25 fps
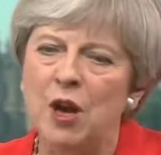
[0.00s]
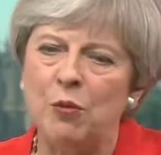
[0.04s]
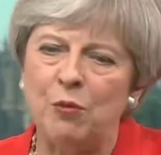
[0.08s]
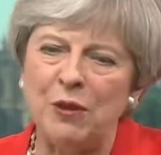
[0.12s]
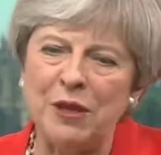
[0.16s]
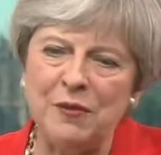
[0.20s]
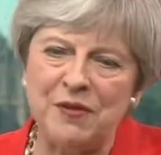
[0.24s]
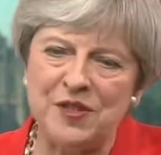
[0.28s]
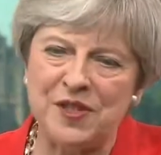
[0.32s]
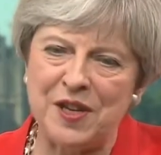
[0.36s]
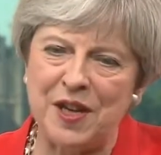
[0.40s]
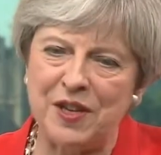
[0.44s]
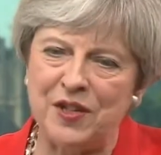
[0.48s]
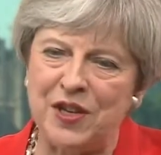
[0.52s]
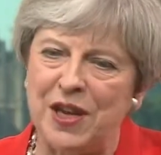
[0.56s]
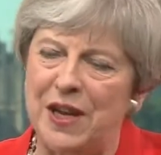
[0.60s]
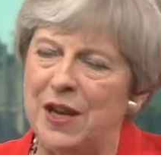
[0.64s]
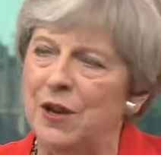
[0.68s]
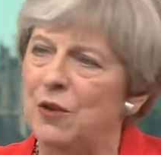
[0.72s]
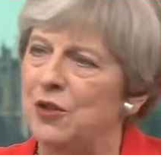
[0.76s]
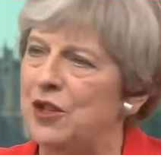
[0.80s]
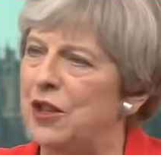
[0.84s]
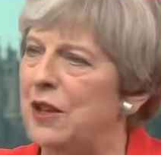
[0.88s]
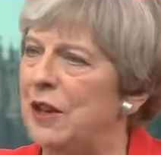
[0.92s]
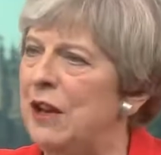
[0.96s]
We've set
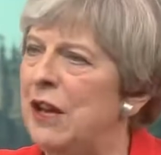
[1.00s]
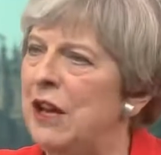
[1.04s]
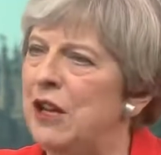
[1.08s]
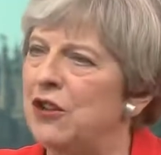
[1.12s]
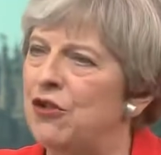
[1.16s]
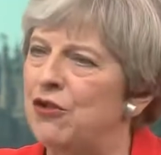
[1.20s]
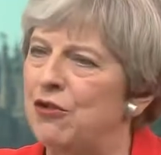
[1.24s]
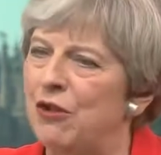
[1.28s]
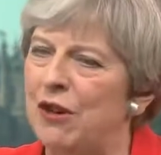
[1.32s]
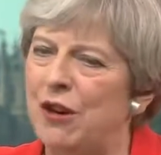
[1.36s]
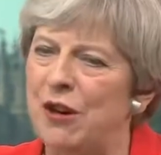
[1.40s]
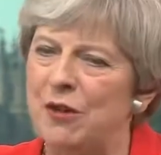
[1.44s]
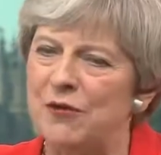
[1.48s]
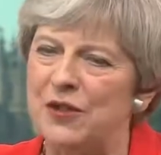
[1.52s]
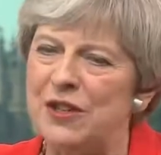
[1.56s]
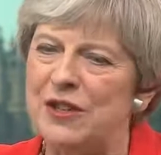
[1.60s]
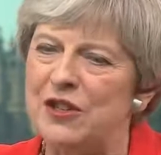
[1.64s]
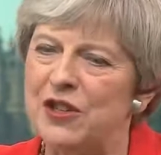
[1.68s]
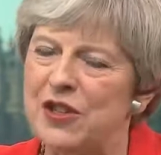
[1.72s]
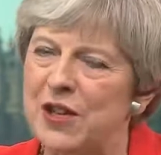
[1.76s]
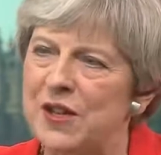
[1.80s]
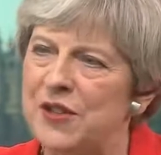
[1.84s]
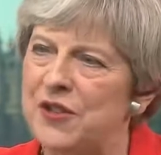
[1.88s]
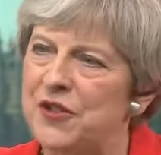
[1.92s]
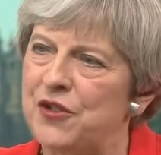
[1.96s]
out a draft
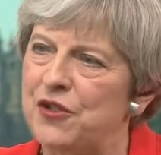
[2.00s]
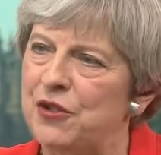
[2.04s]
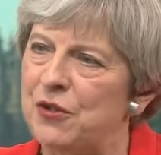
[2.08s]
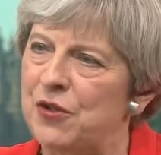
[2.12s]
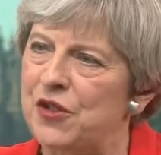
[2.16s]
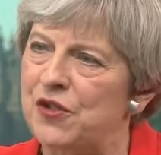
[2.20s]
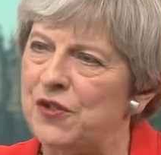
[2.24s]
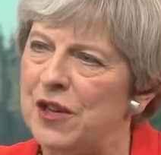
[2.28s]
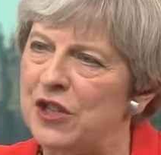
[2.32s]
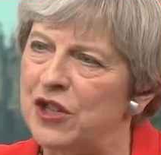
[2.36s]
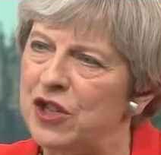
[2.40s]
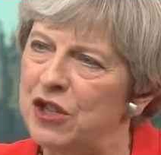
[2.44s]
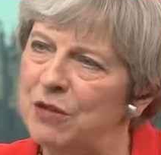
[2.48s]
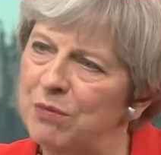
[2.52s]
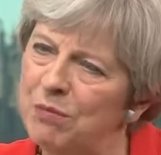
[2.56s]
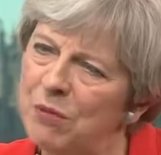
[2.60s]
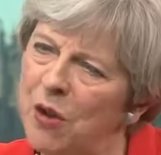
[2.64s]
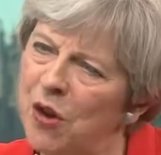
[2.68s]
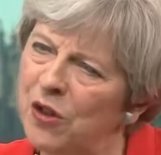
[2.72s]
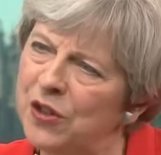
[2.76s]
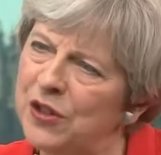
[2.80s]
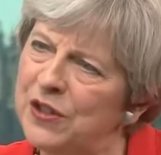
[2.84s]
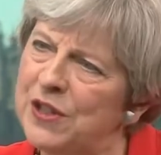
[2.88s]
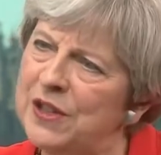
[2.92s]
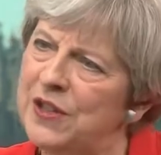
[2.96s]
industrial strategy, a
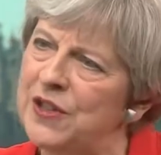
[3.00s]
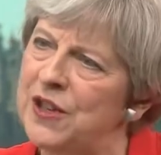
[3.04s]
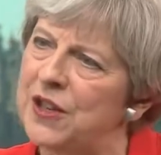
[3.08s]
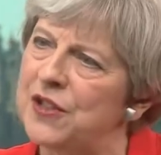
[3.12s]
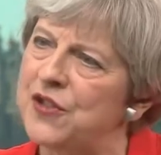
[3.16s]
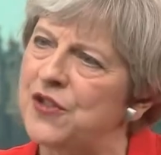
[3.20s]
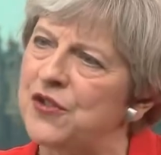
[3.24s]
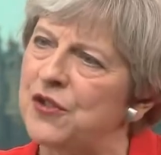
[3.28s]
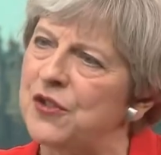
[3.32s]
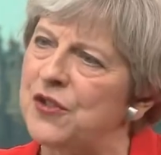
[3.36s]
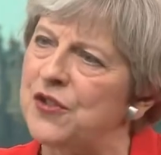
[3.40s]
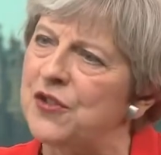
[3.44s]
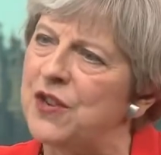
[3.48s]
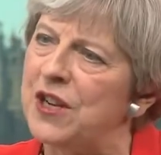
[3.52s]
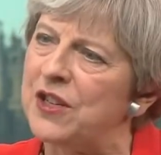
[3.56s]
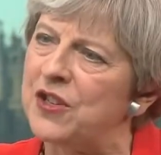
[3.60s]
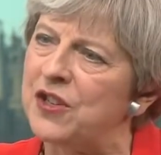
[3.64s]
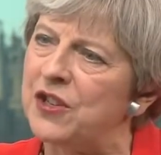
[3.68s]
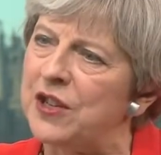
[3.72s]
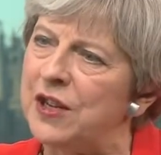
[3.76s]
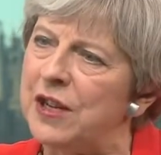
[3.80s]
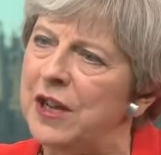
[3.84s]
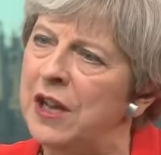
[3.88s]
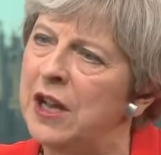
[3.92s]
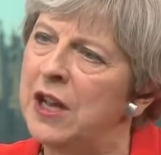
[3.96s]
modern industrial
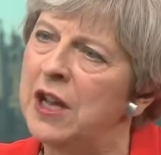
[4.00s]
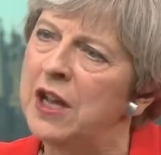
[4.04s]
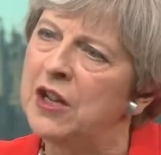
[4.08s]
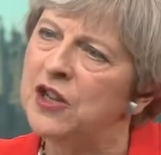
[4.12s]
strategy,